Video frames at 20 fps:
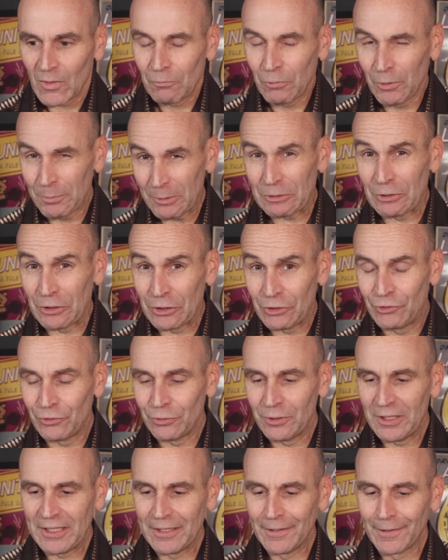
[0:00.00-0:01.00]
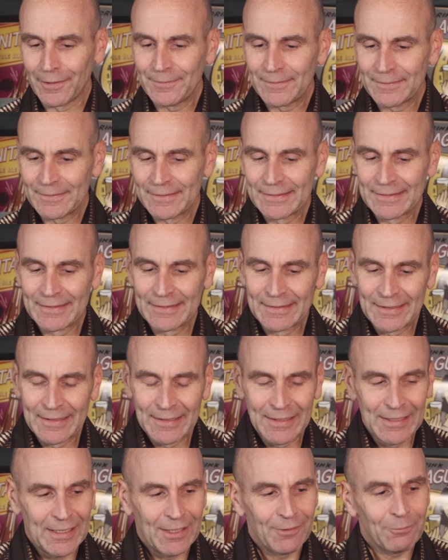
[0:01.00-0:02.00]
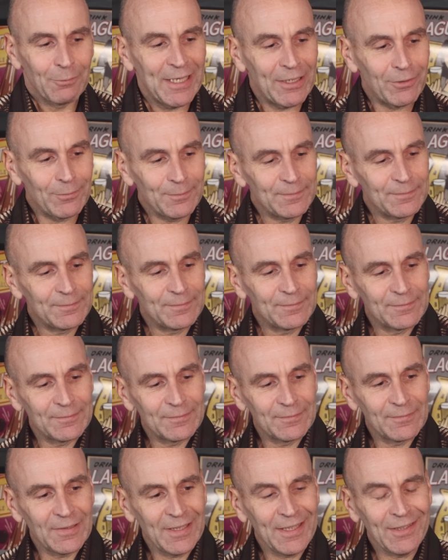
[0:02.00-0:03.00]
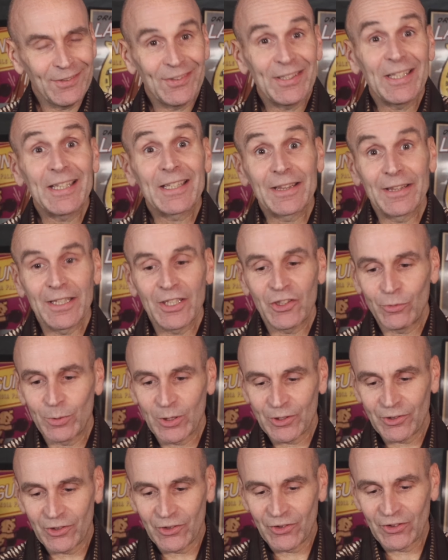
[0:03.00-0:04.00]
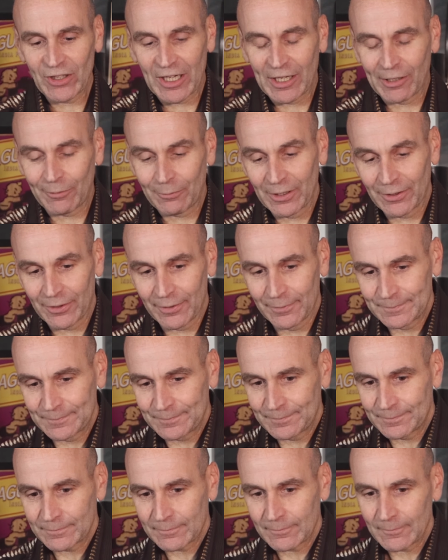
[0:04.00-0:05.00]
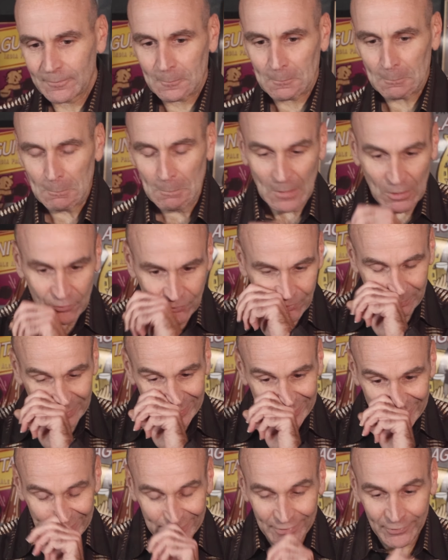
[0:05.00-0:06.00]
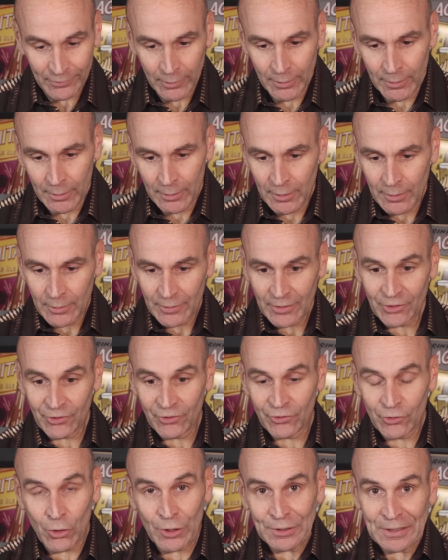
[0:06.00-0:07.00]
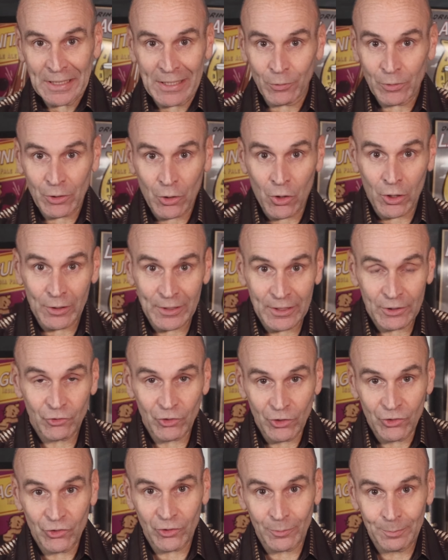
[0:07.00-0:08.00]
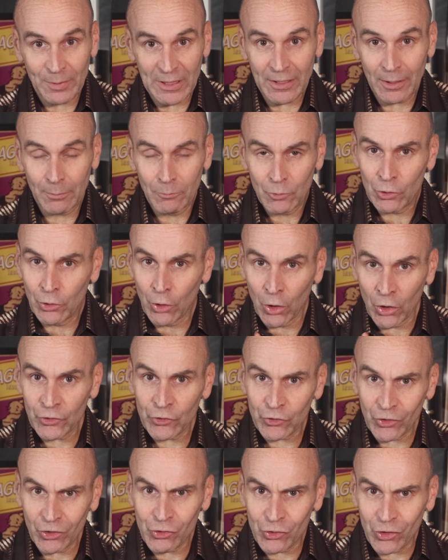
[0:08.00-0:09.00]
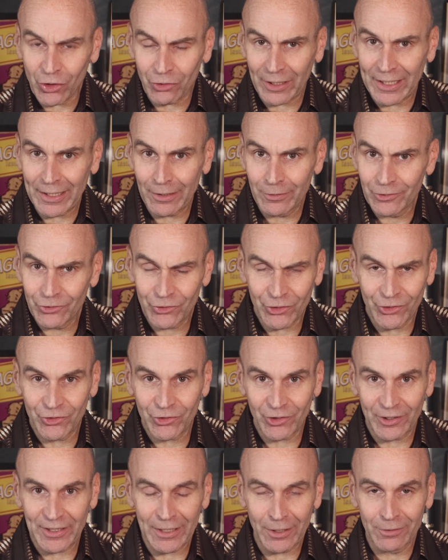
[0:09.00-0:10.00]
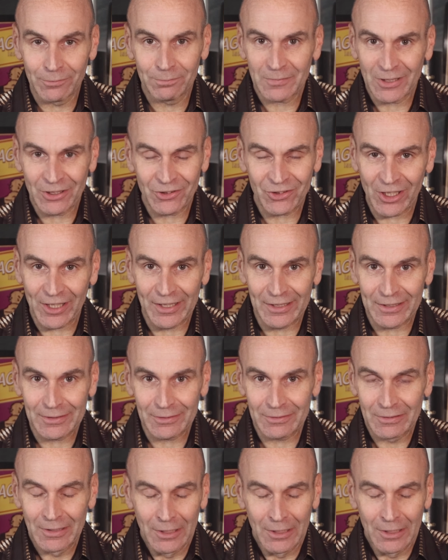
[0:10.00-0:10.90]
what am I going to do here? Well, let's take this one to start with. So we did, this is non-alcoholic ginger beer, not ginger ale. Ginger ale is like